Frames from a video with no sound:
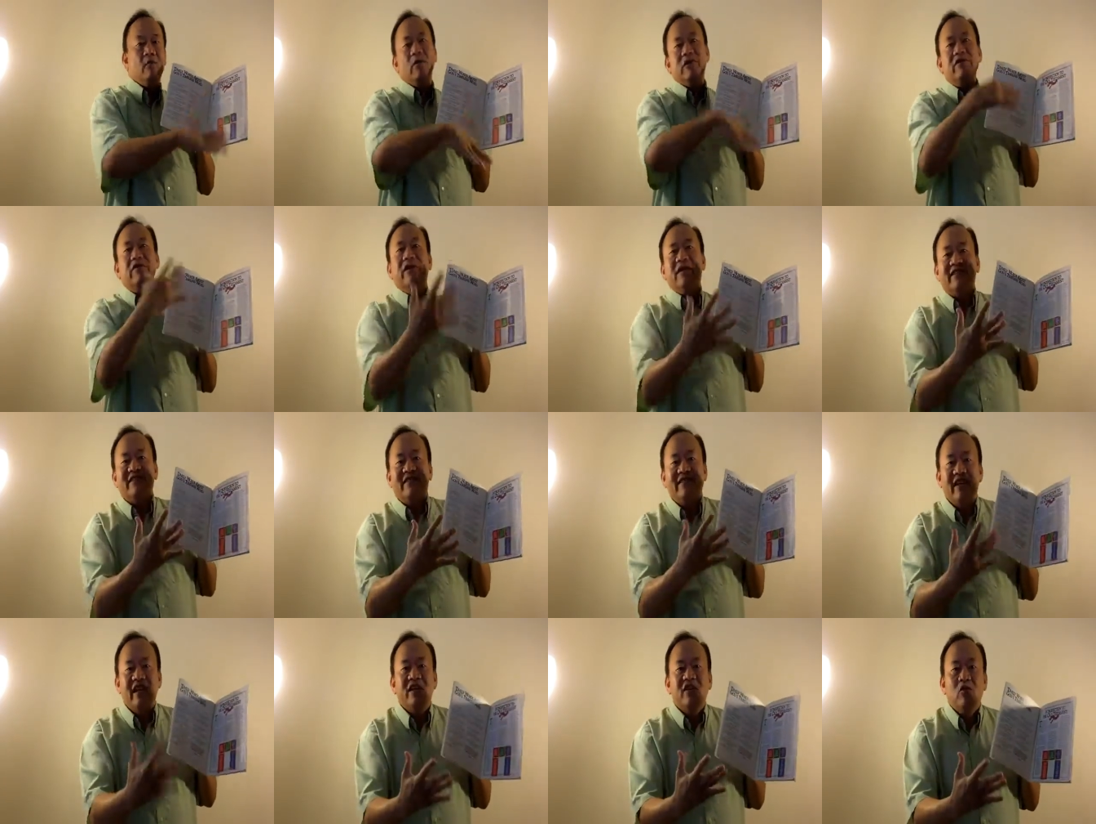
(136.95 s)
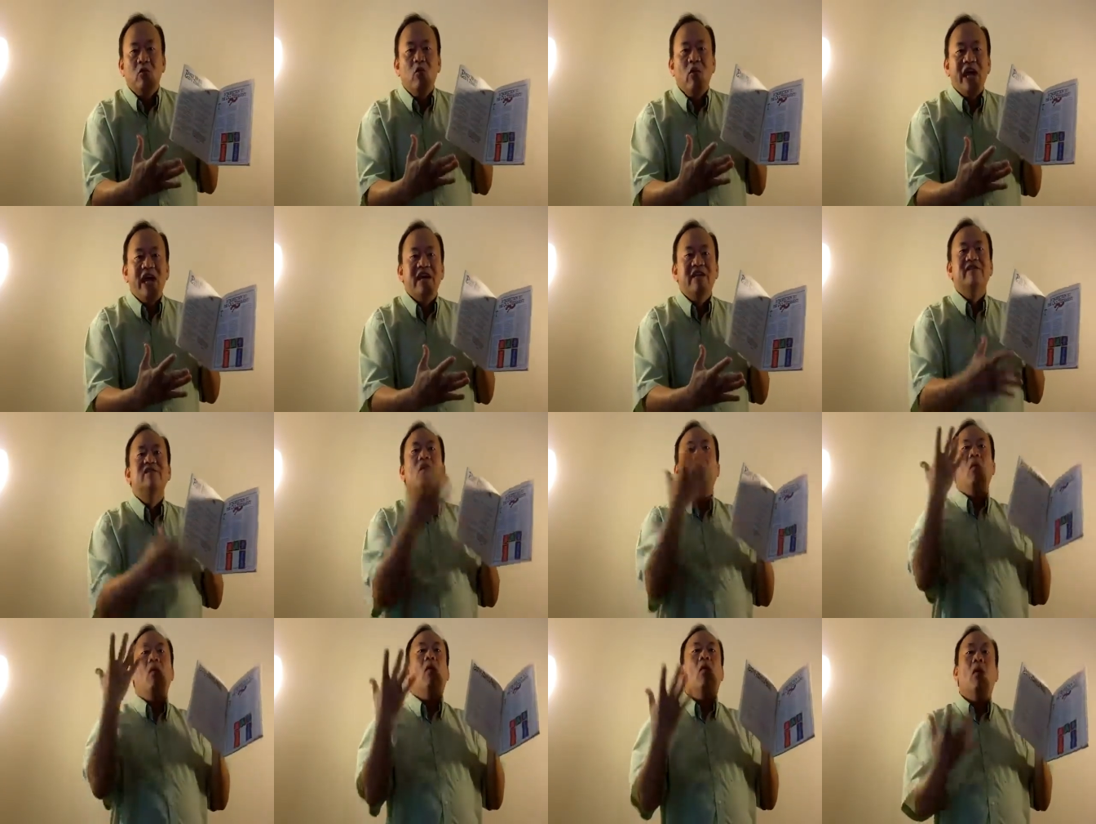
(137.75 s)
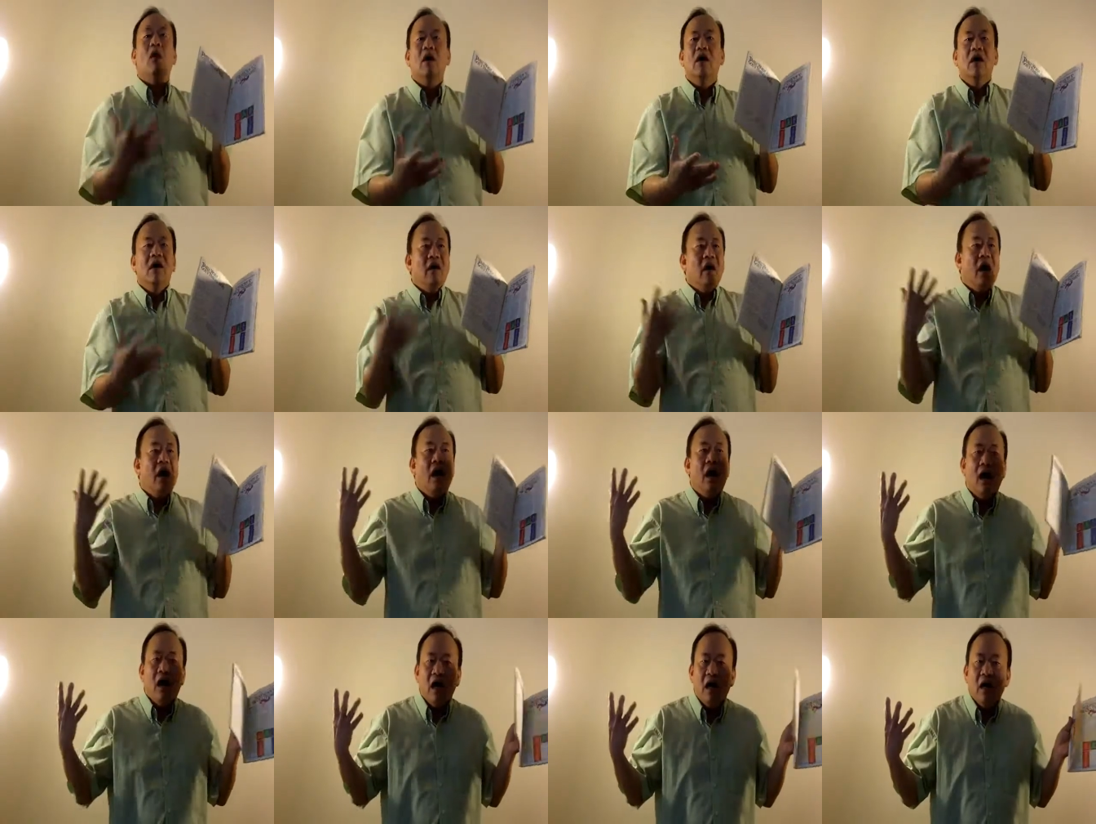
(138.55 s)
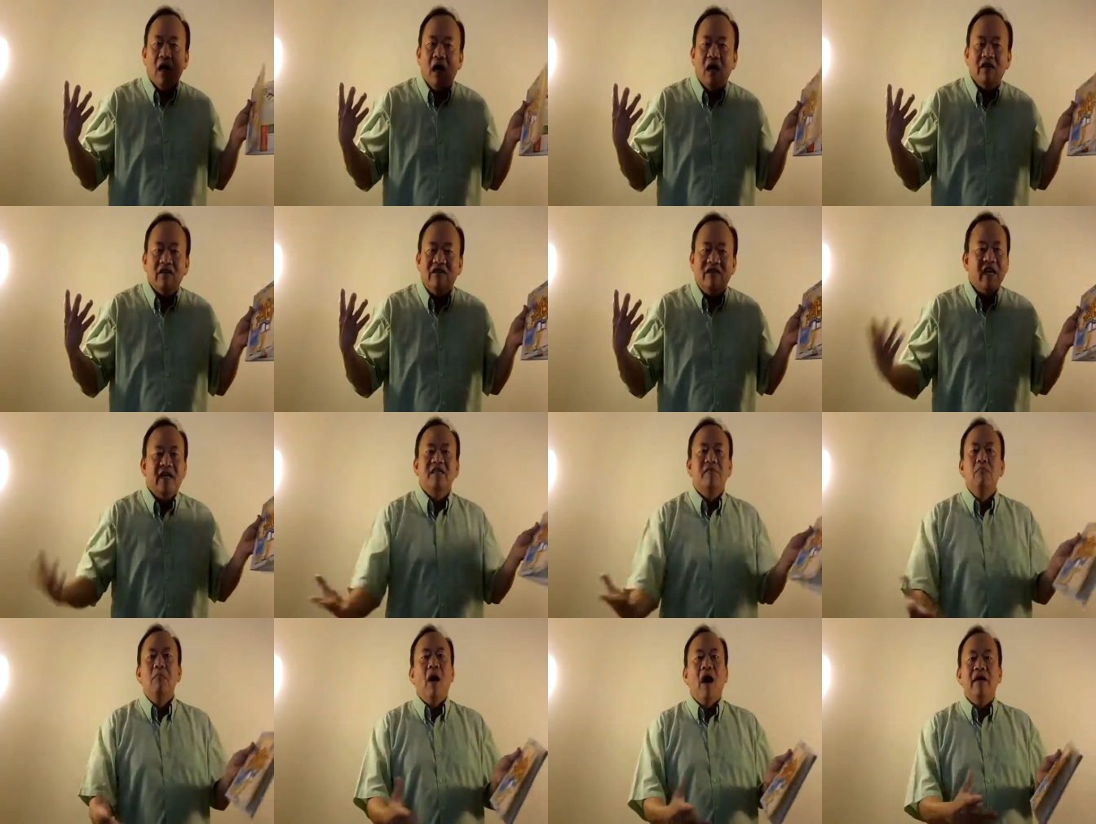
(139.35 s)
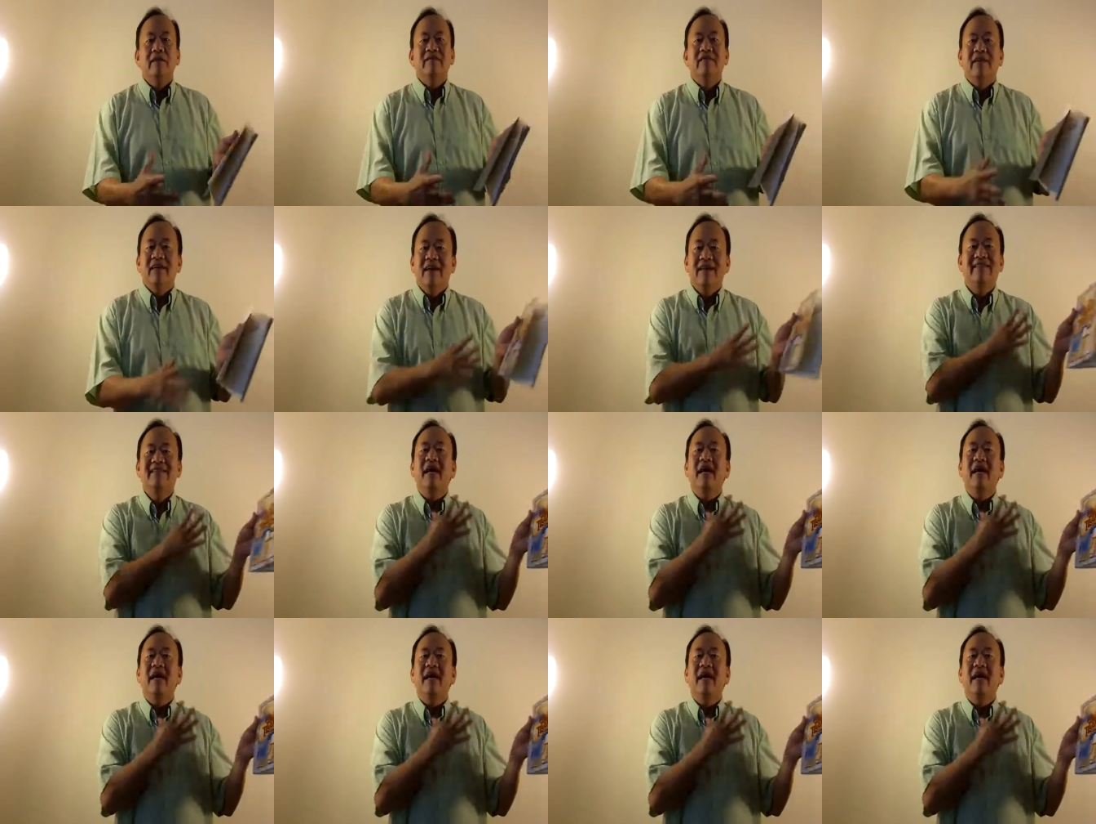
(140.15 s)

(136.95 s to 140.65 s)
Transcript: whether it's six weeks or uh, uh, six months,